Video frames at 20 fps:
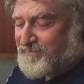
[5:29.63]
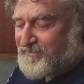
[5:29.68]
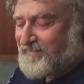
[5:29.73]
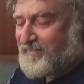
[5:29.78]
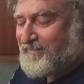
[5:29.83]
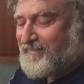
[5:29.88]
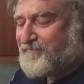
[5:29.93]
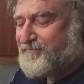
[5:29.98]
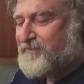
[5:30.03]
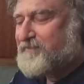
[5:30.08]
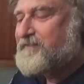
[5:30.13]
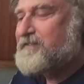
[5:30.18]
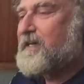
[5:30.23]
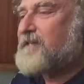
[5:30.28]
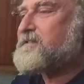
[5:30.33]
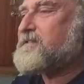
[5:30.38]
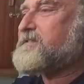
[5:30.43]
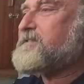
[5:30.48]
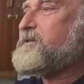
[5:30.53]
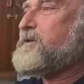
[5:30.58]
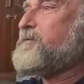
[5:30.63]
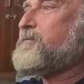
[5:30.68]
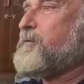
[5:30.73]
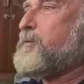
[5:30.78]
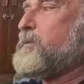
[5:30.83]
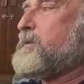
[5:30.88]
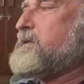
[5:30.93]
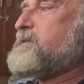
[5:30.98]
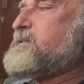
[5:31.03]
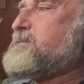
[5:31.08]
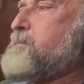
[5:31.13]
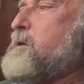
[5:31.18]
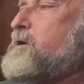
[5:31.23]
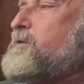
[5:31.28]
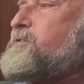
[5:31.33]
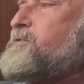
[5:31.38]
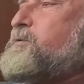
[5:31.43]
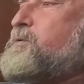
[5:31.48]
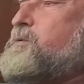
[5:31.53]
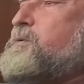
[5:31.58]
you need different sizes too for really
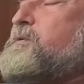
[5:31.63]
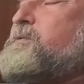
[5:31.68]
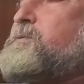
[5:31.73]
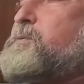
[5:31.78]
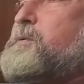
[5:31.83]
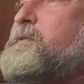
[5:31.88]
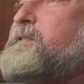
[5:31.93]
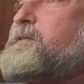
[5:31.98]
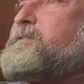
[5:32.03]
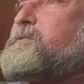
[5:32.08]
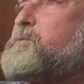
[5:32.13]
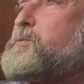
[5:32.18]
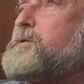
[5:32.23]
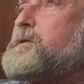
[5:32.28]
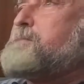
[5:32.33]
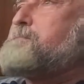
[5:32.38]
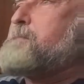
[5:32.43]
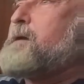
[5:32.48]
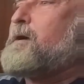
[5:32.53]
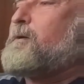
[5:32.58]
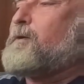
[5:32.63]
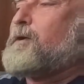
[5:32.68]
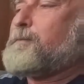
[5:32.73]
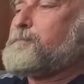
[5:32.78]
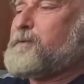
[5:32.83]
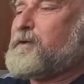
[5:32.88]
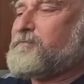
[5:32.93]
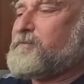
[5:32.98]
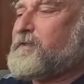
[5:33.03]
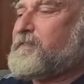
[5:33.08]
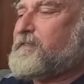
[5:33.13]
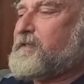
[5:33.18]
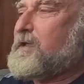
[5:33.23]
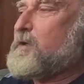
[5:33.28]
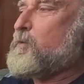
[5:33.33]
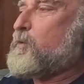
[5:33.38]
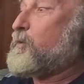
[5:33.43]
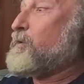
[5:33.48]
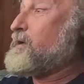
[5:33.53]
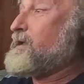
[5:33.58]
small screws where this would mar up everything
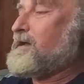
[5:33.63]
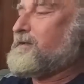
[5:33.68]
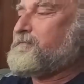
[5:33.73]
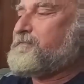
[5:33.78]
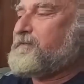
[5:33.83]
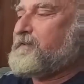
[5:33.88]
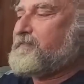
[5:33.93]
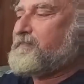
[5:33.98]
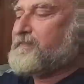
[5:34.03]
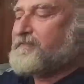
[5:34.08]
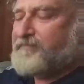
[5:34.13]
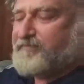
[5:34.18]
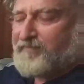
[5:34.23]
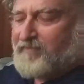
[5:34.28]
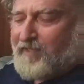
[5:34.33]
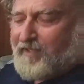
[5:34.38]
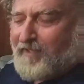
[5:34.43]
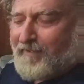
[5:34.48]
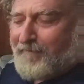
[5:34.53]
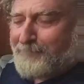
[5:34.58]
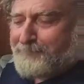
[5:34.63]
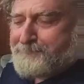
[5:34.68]
or not fit in the slot.